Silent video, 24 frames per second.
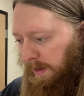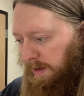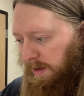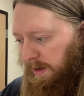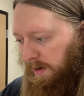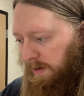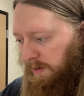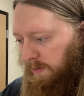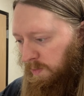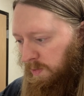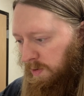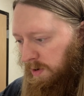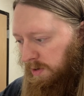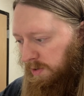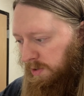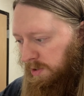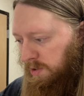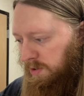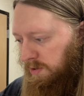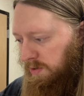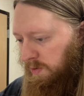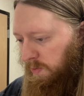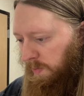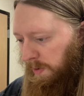I don't want
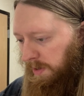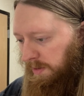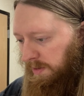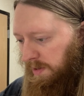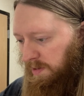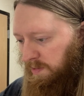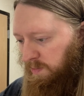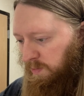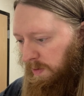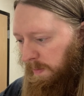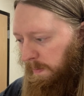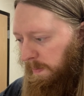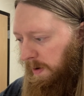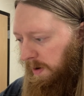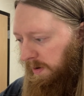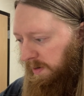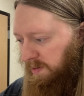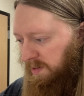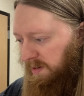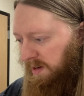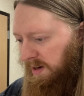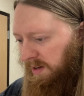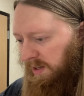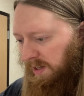to read this one part
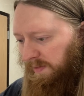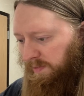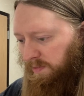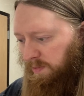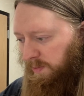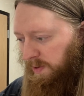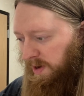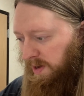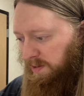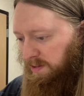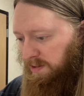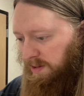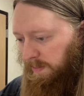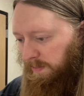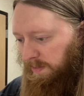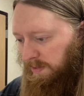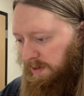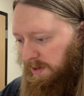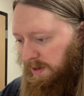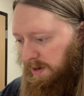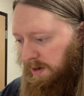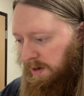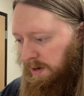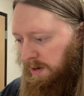because it kind of gives away
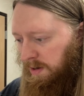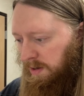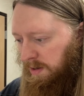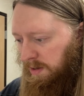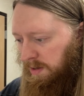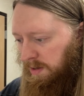something.